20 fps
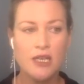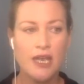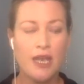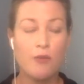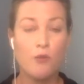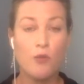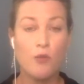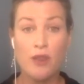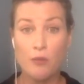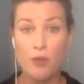
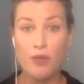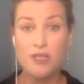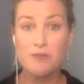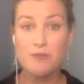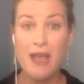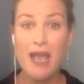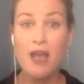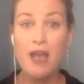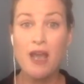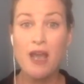And one of the most
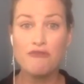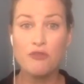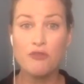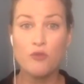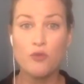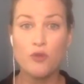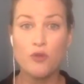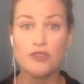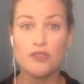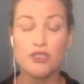powerful
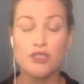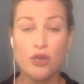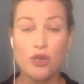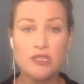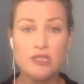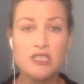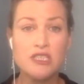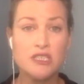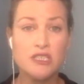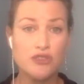ones,
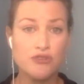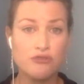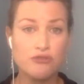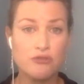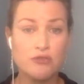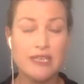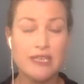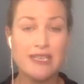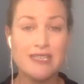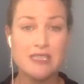honestly,
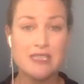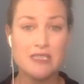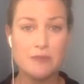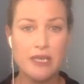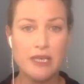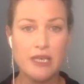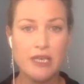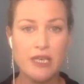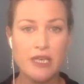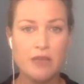truly, is
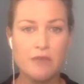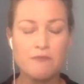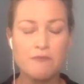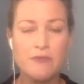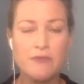speaking.